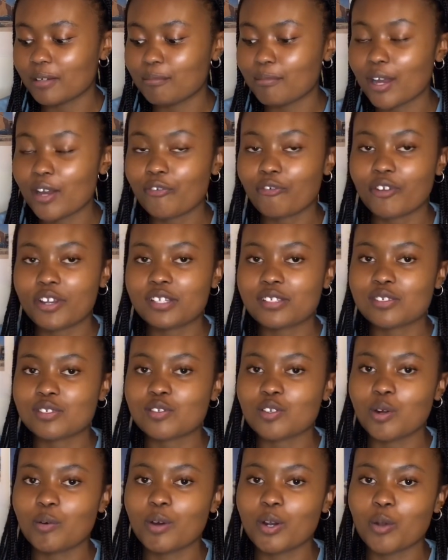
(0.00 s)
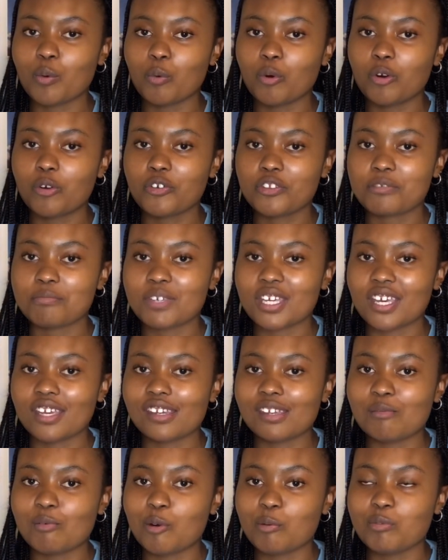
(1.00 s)
My friends don't want to walk with me
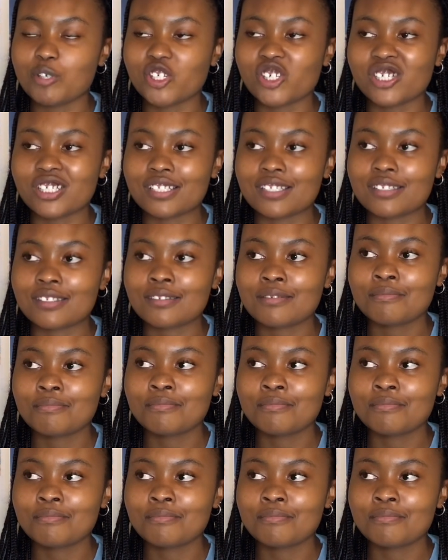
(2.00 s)
anymore because